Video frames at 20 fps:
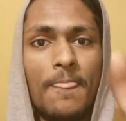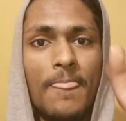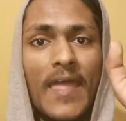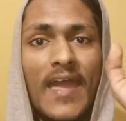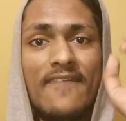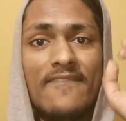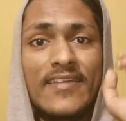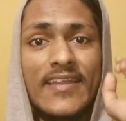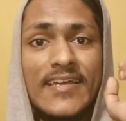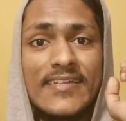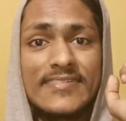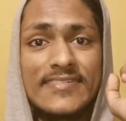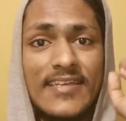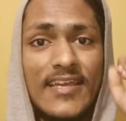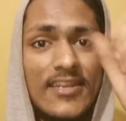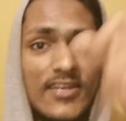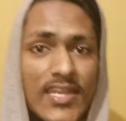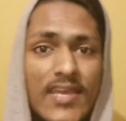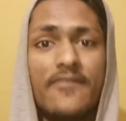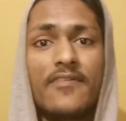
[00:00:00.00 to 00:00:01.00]
have a nice
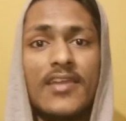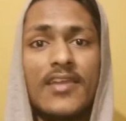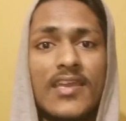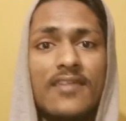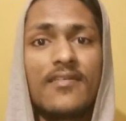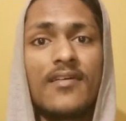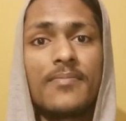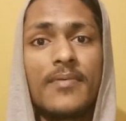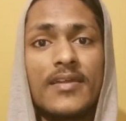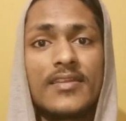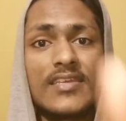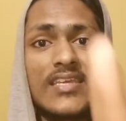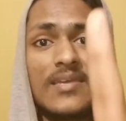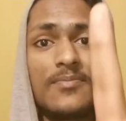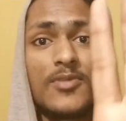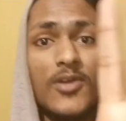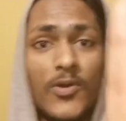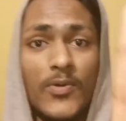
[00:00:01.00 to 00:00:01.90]
day. Never give up and keep